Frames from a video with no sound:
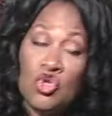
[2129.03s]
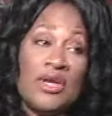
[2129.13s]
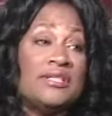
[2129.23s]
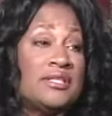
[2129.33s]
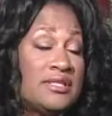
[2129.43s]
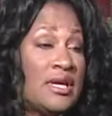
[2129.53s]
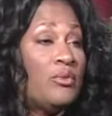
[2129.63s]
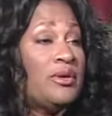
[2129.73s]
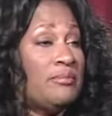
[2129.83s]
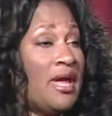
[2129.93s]
the choices
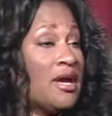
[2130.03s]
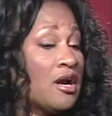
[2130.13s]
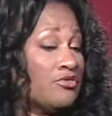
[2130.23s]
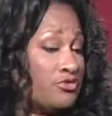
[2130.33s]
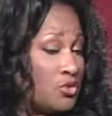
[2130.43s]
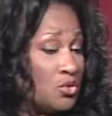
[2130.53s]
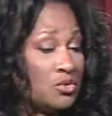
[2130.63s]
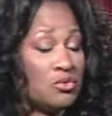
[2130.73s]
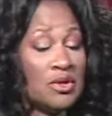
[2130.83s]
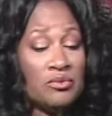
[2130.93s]
that we make, our right.
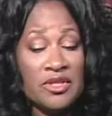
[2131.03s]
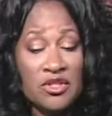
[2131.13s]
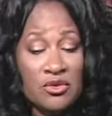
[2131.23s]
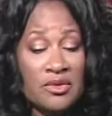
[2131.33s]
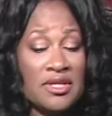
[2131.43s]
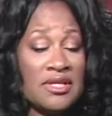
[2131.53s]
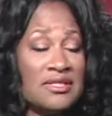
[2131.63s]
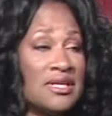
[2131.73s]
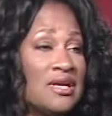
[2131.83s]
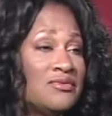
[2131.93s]
food, what we do with
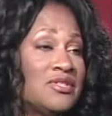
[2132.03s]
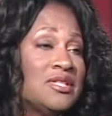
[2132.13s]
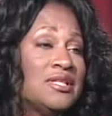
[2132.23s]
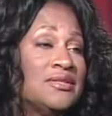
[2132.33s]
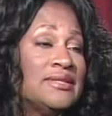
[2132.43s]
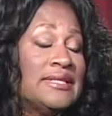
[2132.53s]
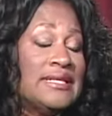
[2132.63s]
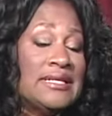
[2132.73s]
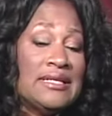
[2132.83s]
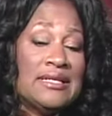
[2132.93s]
ourselves, you know.
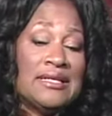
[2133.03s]
Yeah.